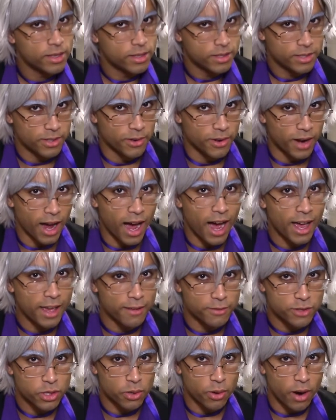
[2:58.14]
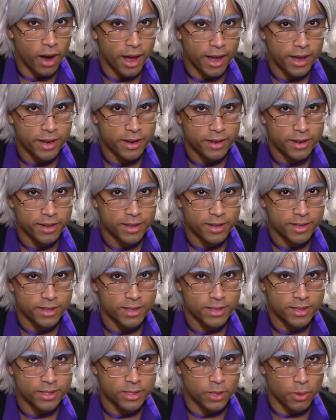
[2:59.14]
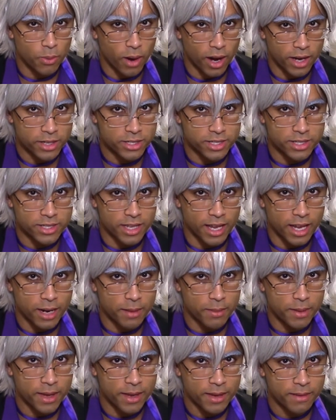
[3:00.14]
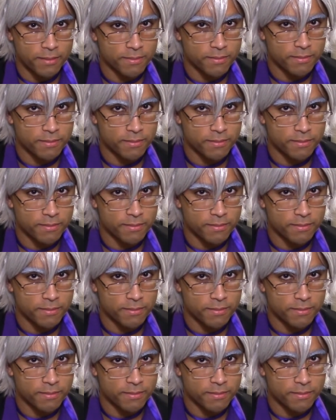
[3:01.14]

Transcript: Dude, I have tried to watch this anime,